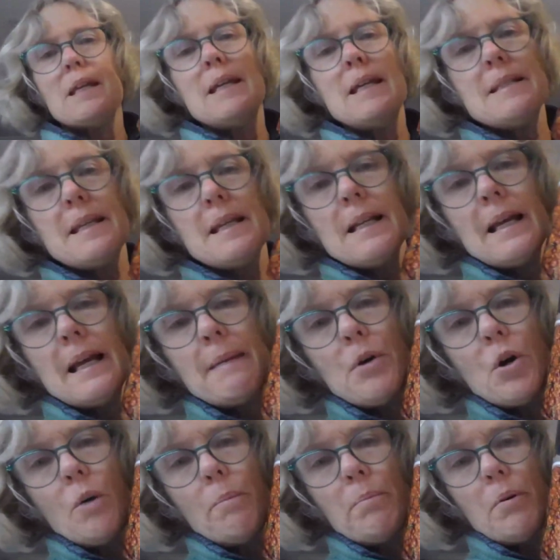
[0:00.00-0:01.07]
easy
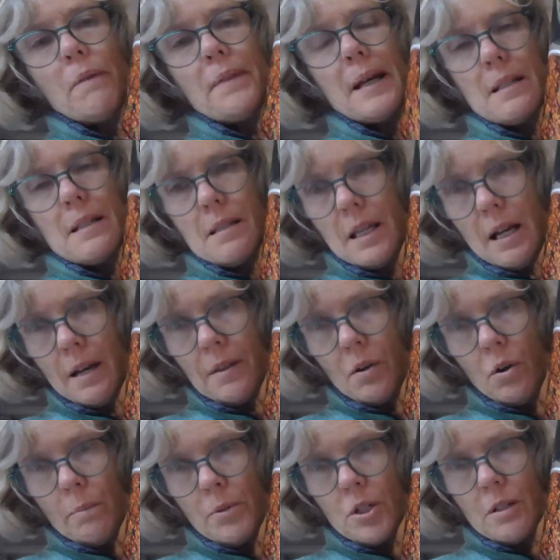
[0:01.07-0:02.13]
lamb hot pot. That's the other
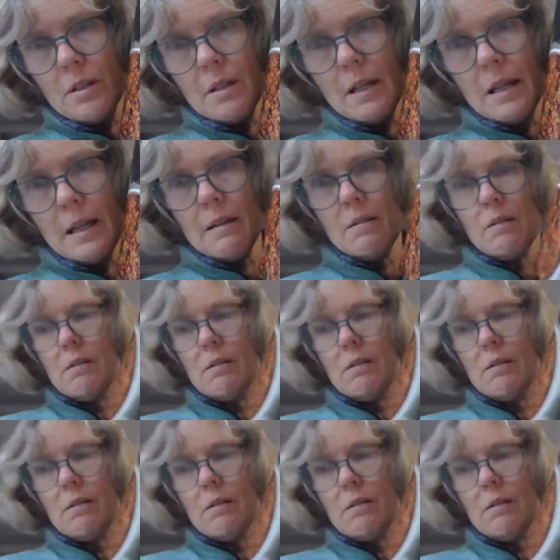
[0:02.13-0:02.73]
option there.